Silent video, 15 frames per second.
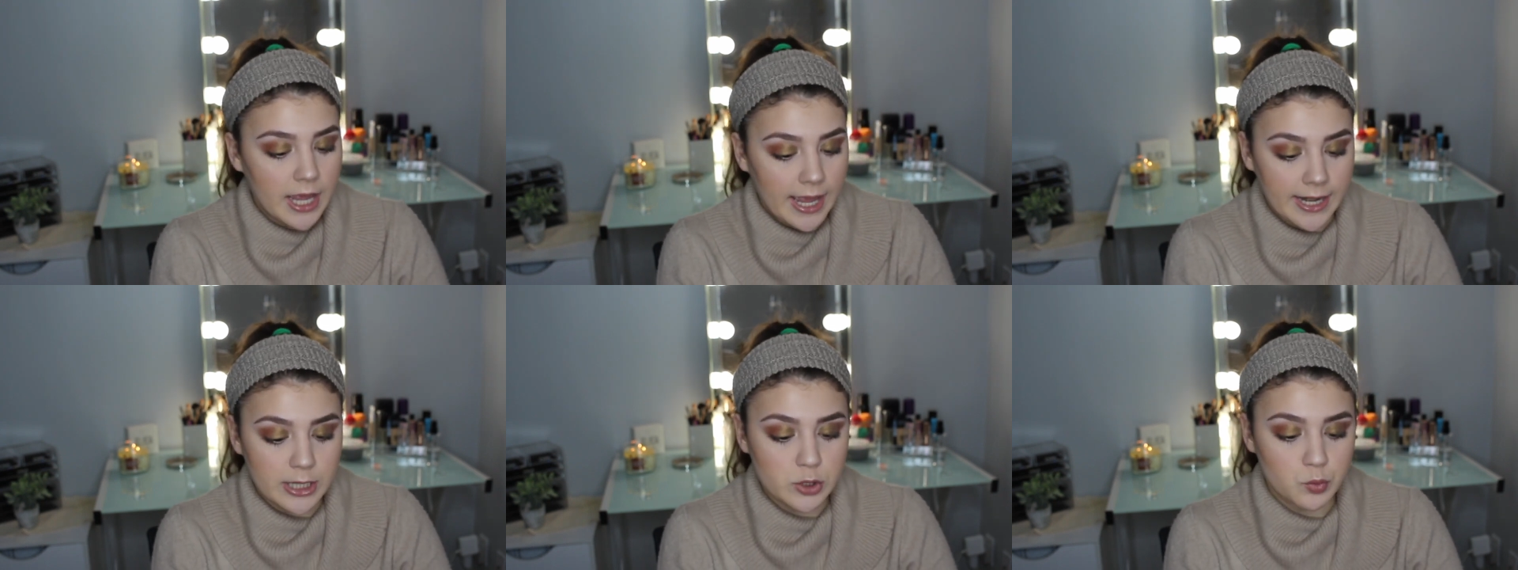
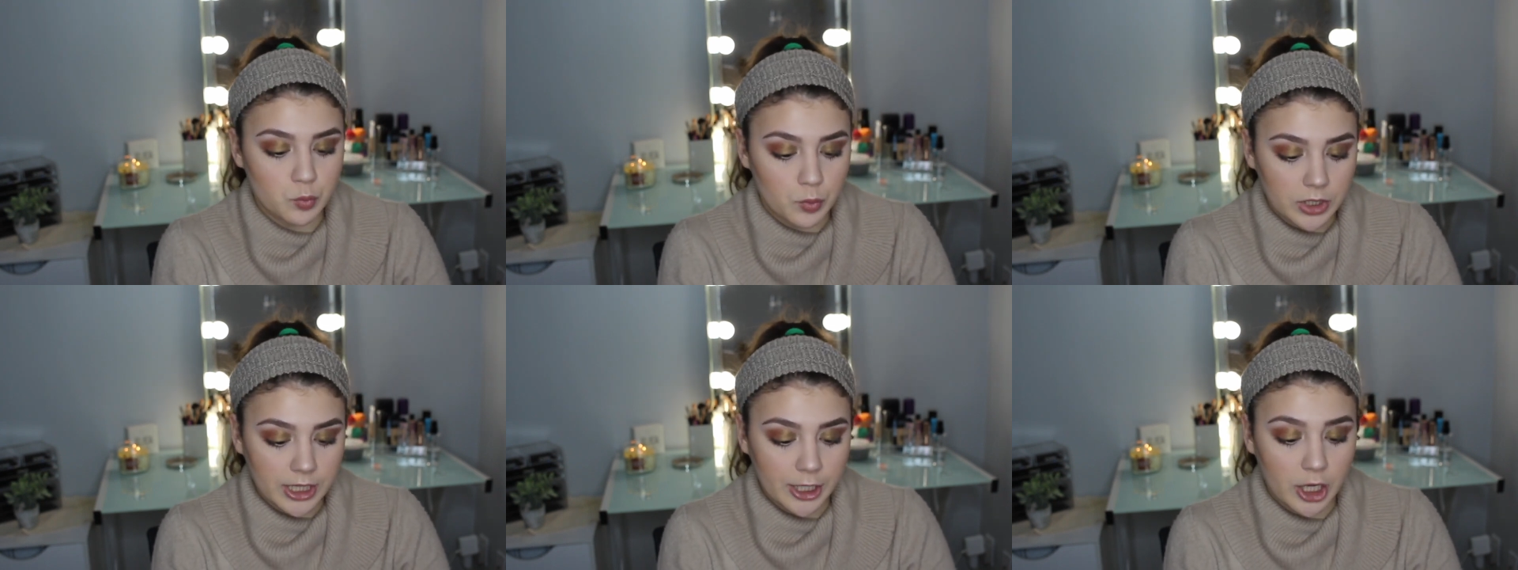It
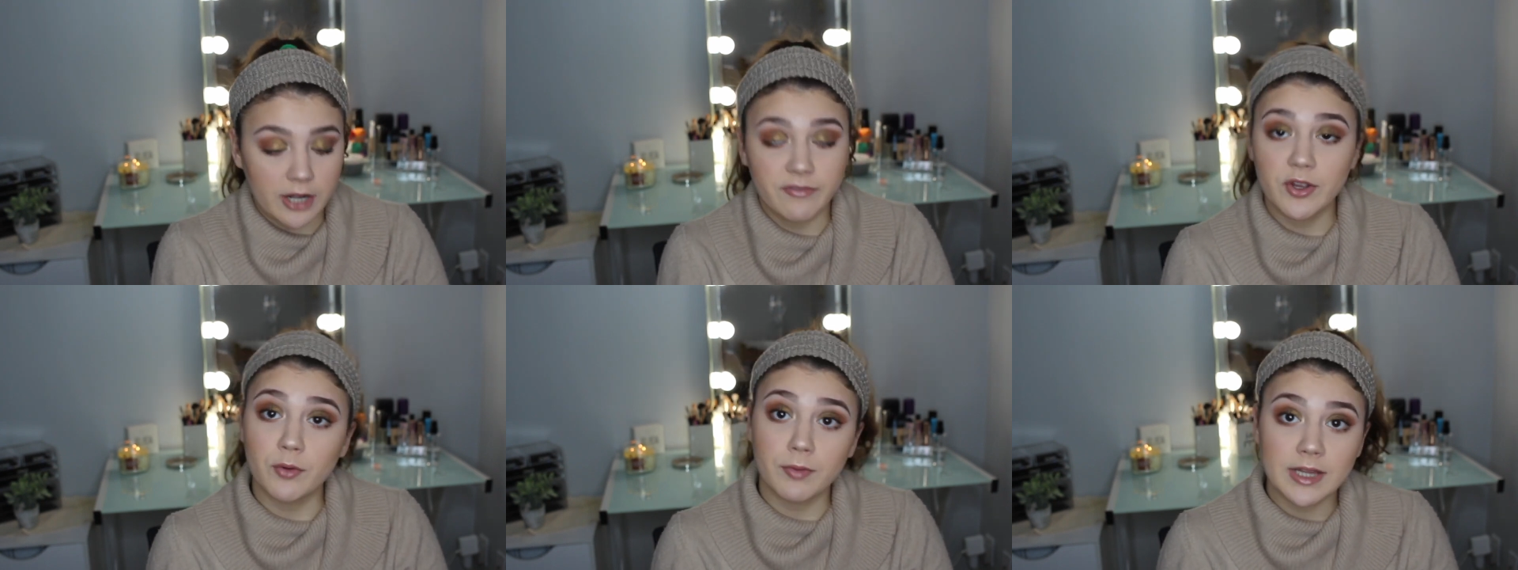is really
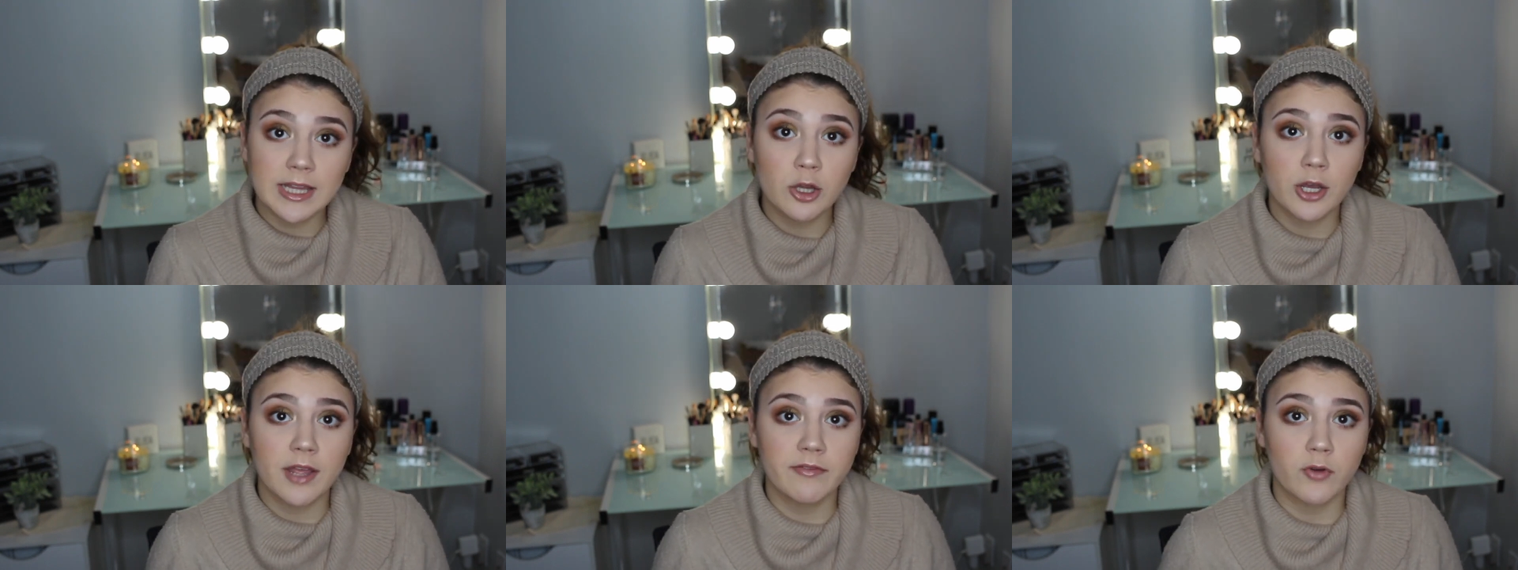good. If you're
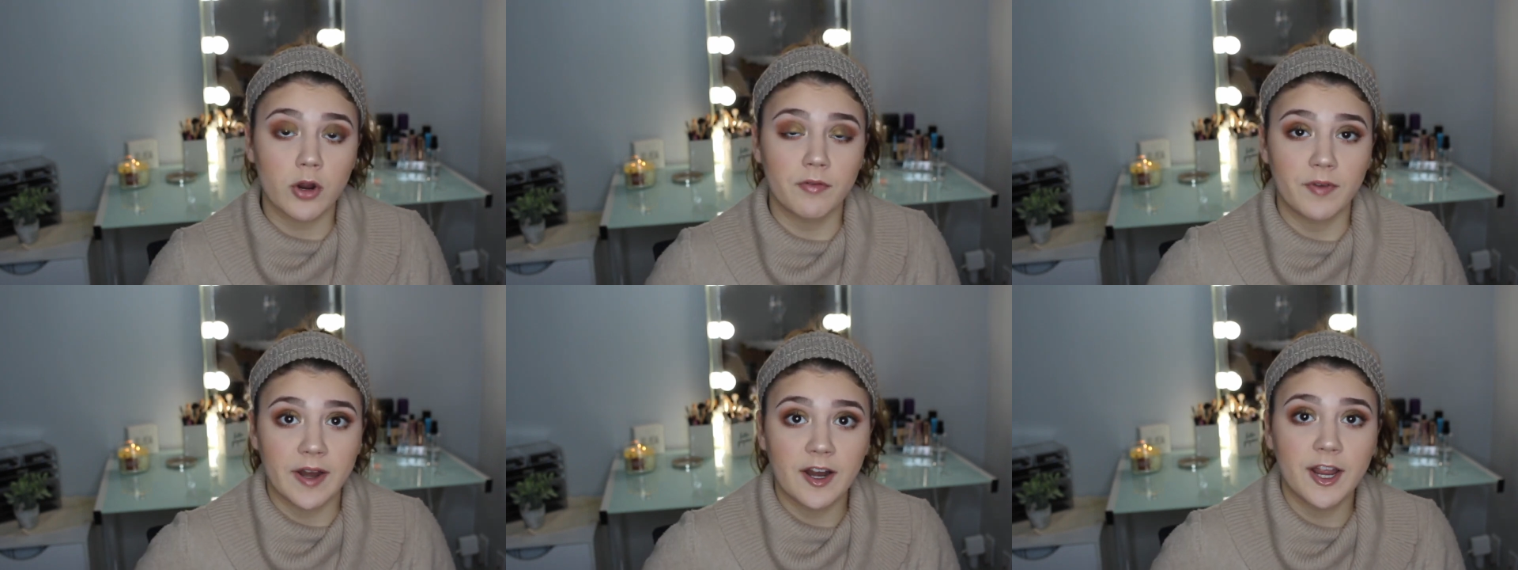really looking
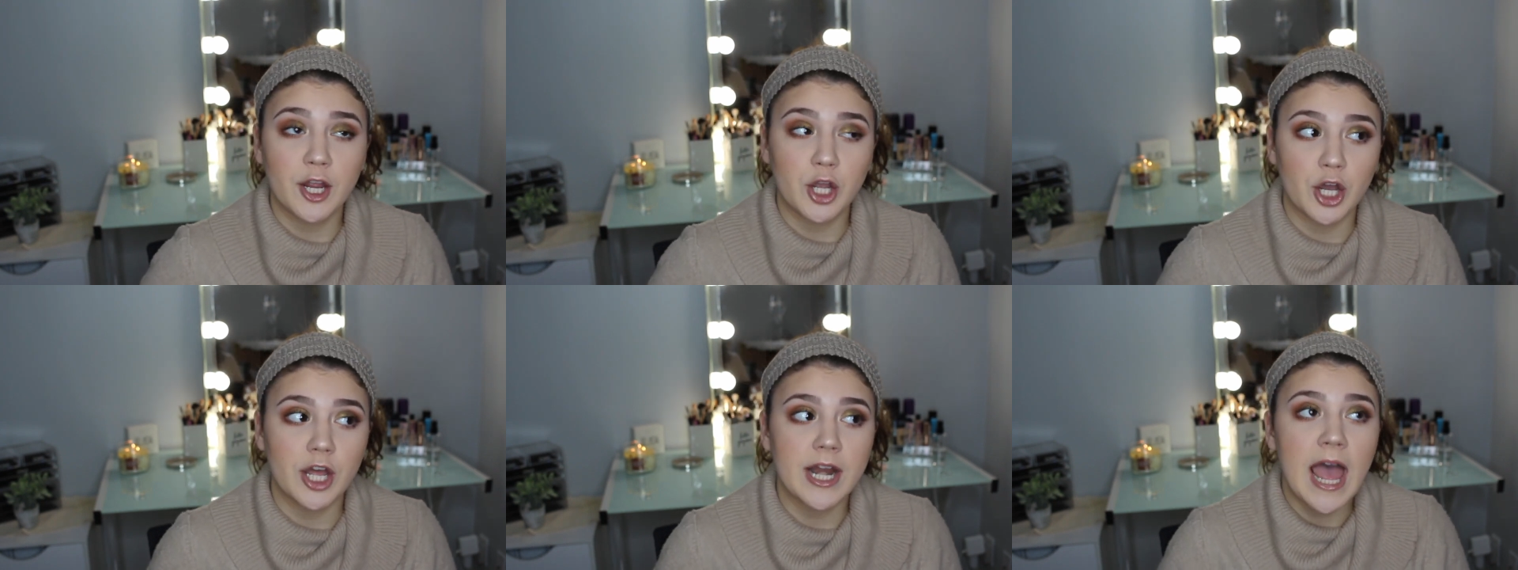for a
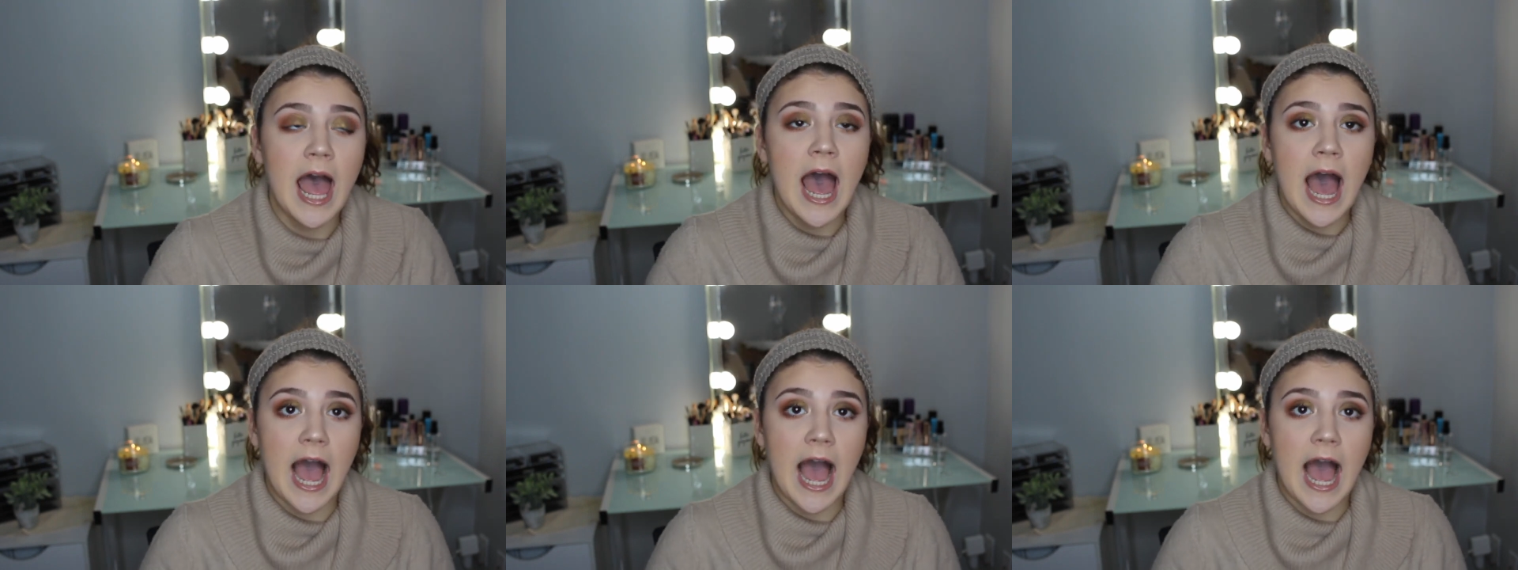very good